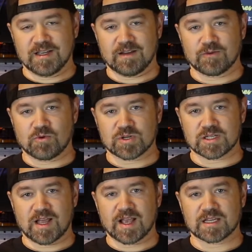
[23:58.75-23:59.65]
Of
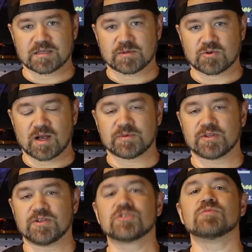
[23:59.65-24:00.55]
course, like and subscribe to
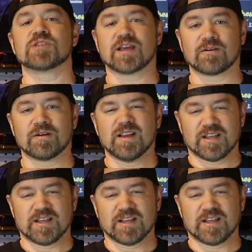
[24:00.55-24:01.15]
the YouTube channel.